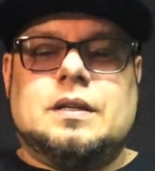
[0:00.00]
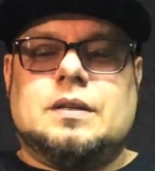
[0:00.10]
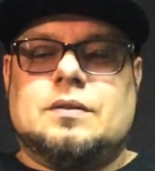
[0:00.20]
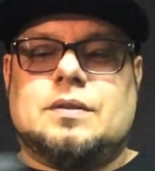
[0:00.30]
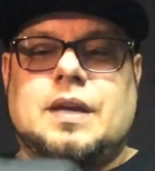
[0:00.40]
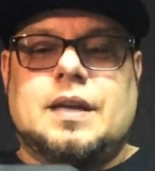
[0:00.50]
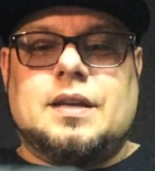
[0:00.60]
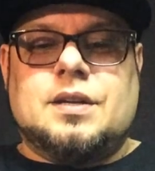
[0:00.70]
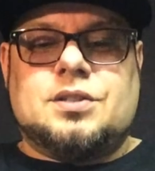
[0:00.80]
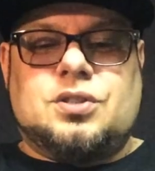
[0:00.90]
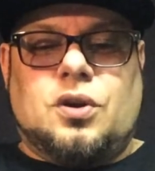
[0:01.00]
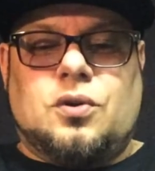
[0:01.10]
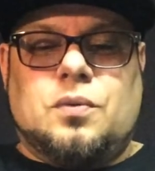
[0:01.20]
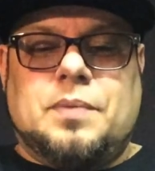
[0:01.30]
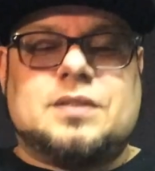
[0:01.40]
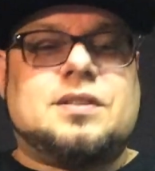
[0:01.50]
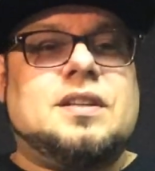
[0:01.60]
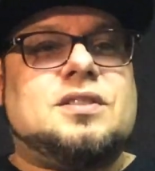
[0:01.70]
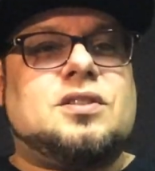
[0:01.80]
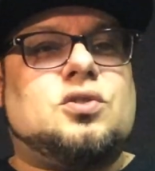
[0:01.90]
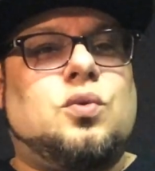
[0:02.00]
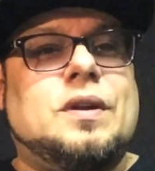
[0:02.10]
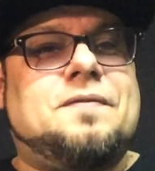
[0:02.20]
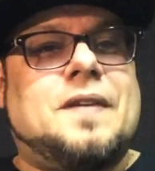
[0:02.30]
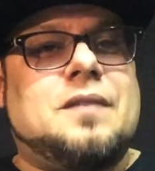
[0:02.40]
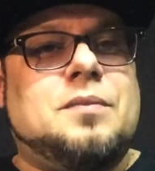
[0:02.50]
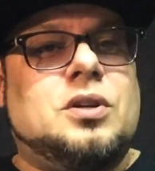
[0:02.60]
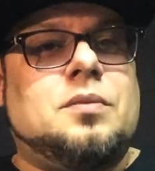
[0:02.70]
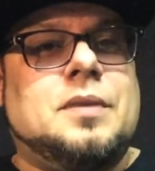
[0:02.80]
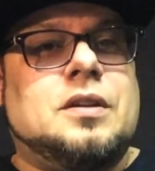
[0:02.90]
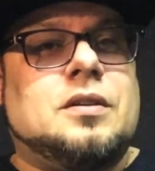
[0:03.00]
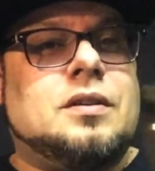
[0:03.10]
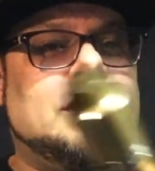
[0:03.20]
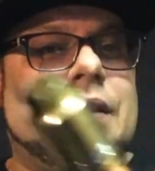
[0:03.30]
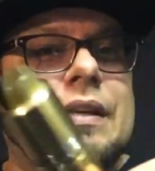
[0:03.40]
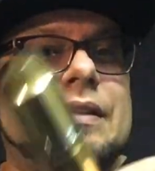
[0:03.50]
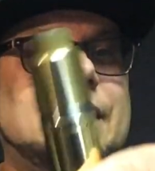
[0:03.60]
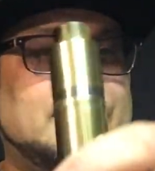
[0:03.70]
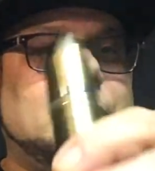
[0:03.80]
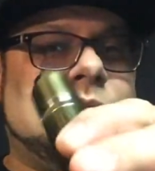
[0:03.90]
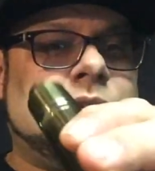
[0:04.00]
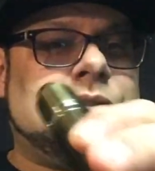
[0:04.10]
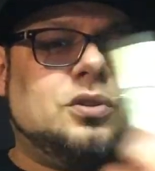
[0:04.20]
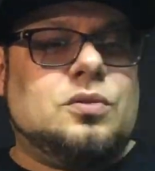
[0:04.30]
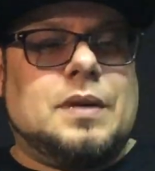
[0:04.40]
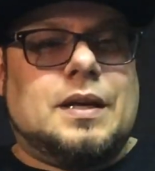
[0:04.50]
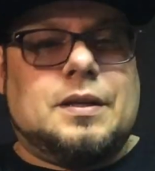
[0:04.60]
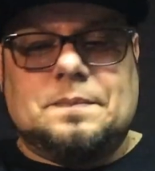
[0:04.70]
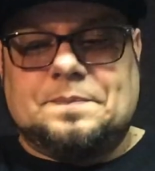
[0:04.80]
Okay, so basically this is a 25 millimeter in diameter tube mod.